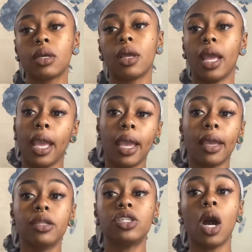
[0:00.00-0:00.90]

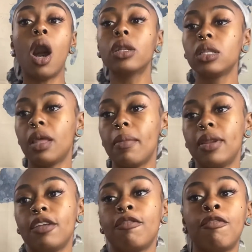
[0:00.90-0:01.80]
and
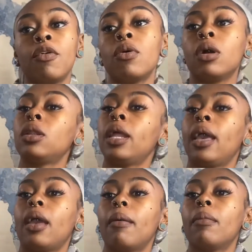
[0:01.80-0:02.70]
unlimited full
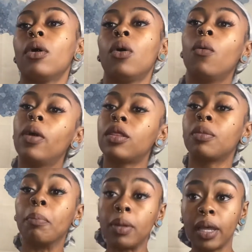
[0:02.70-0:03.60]
glam with
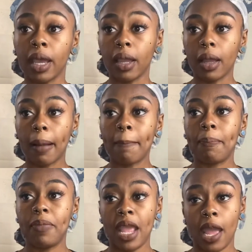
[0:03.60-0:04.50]
bling.
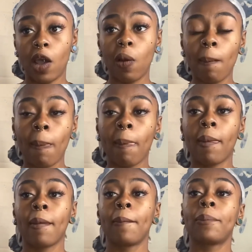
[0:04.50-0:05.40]
Now,
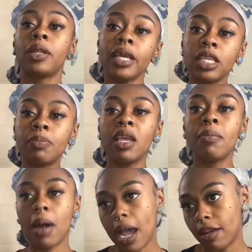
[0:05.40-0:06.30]
please be
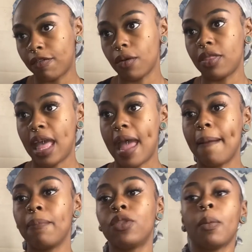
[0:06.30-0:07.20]
mindful
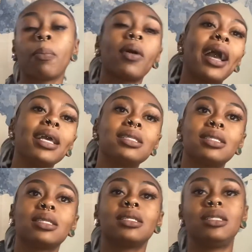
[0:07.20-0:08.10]
that the
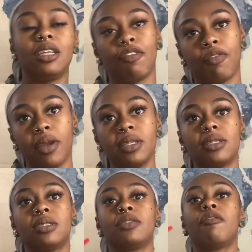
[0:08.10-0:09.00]
price
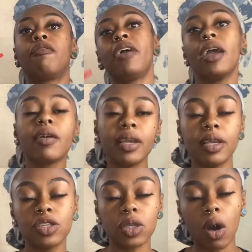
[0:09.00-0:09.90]
difference
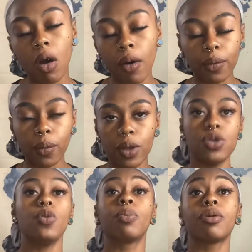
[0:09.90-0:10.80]
varies on what
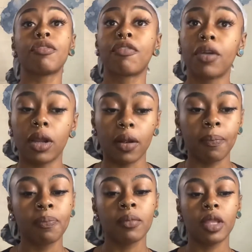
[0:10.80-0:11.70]
you prefer.
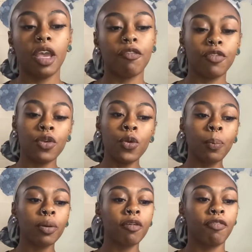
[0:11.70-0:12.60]
If you
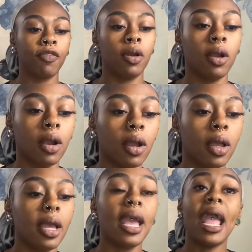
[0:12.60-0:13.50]
prefer
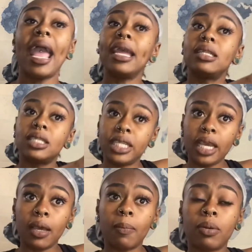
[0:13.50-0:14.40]
a tip,